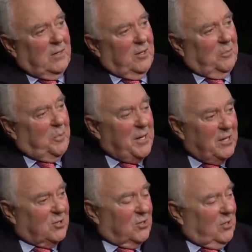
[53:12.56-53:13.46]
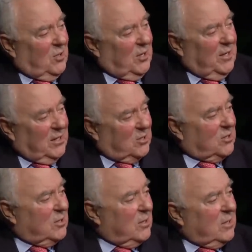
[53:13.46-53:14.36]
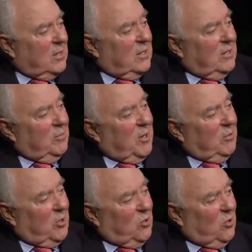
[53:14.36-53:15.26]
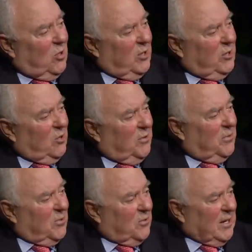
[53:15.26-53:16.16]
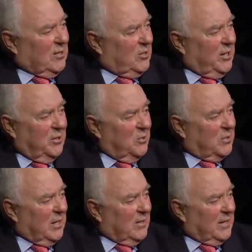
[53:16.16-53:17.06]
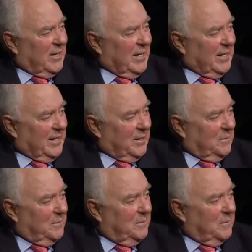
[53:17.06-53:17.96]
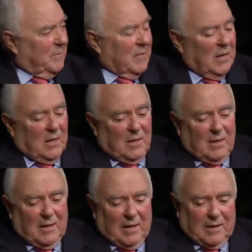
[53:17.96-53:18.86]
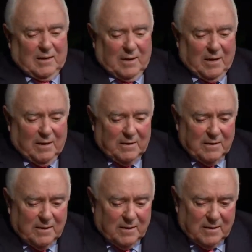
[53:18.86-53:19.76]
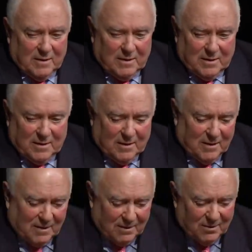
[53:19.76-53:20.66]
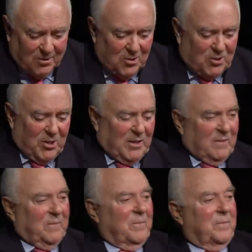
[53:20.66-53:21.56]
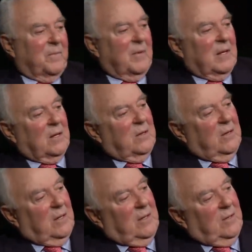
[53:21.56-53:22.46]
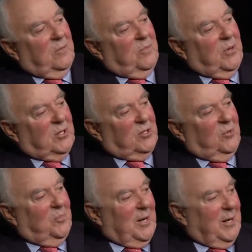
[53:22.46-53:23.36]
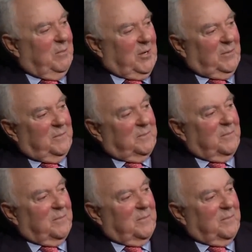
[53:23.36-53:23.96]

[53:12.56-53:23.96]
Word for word: did a piece on this. You may recall the awful tragedy in Newtown, Connecticut, and uh, uh, urging uh, President Obama